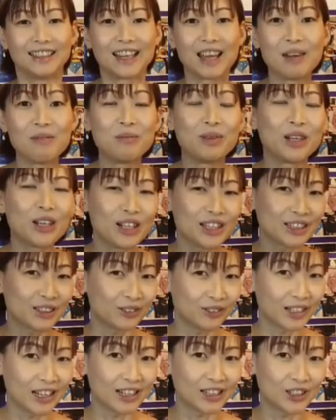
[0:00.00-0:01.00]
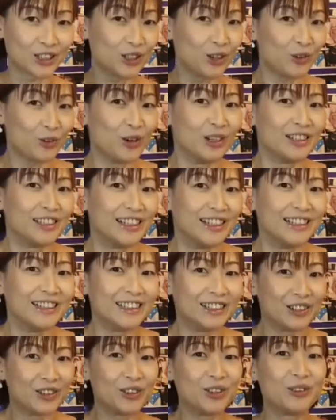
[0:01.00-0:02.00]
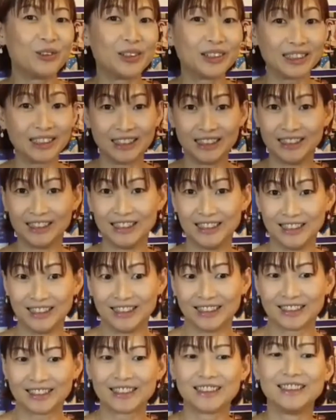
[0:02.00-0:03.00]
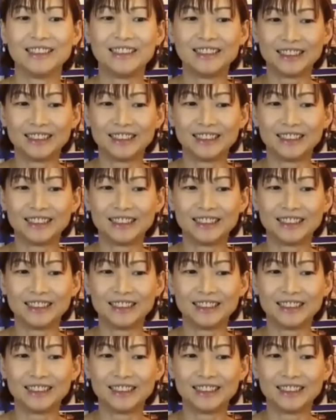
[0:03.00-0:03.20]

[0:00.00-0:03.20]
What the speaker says: And because of that, she wasn't the only one in tears.